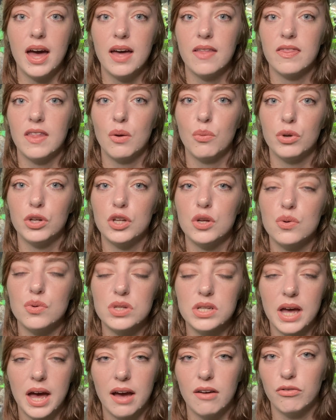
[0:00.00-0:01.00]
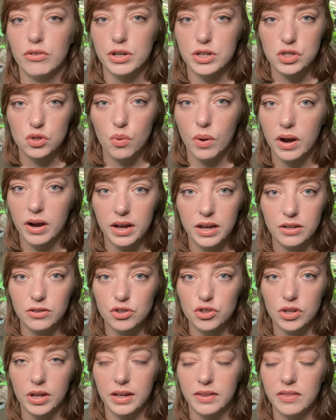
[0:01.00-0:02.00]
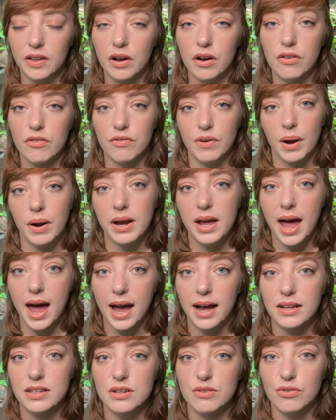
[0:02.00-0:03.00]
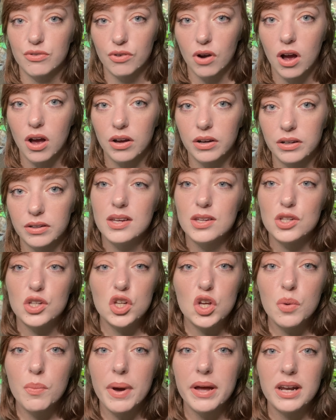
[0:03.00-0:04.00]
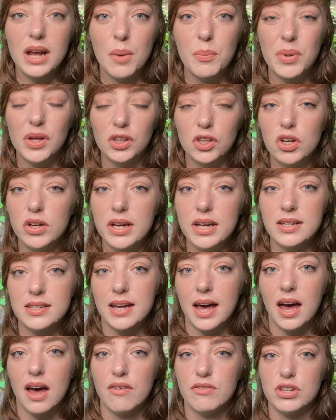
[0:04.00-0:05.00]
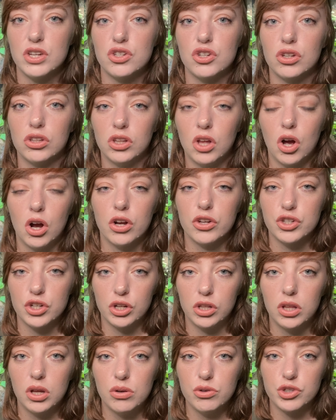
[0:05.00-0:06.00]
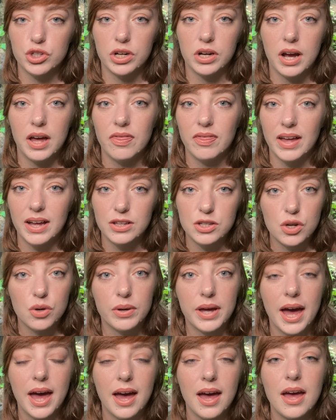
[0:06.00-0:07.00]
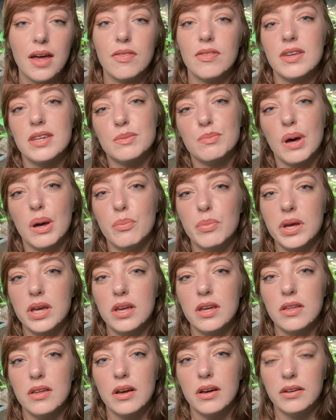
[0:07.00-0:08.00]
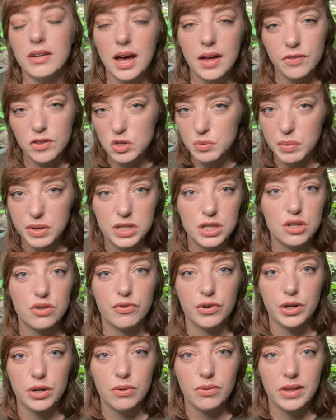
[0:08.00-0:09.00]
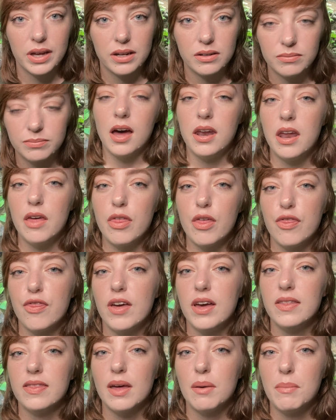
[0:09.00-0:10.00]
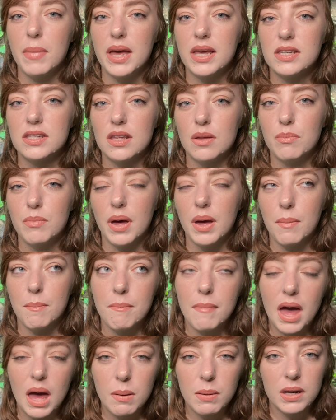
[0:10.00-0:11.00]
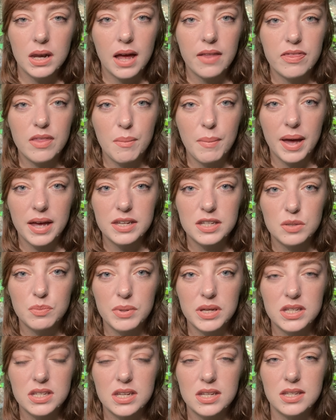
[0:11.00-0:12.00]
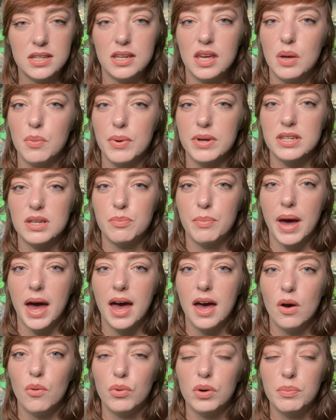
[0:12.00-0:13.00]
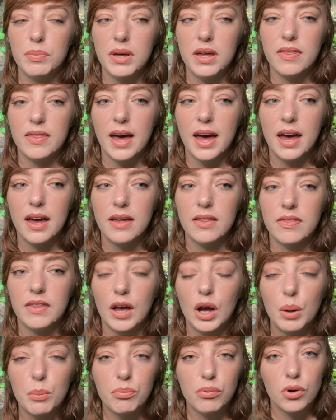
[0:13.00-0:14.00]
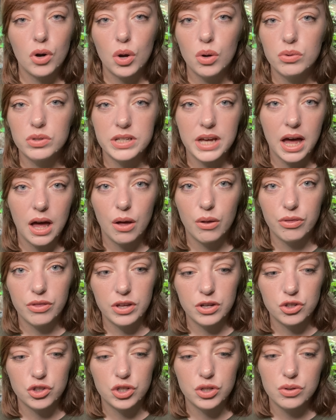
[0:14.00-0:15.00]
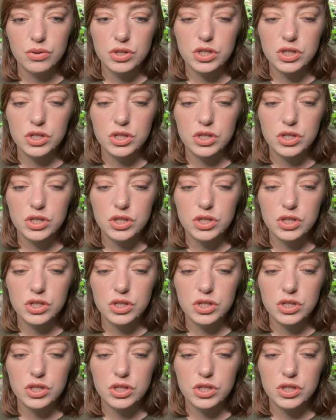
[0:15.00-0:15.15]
and they would use every square inch. Like, they're a very active frog. So you might not be looking to have such a large enclosure, and that's okay. This might be not the species for you then. Another thing that makes them maybe not the best species to keep as a pet would be that they are prone to health issues.